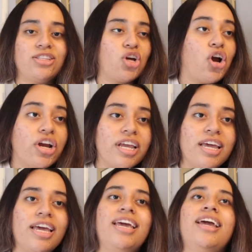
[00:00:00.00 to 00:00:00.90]

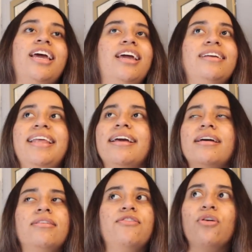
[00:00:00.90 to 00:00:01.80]
Target like
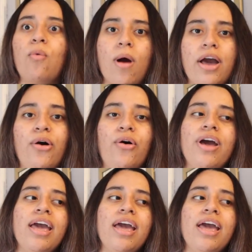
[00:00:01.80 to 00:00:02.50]
for a while,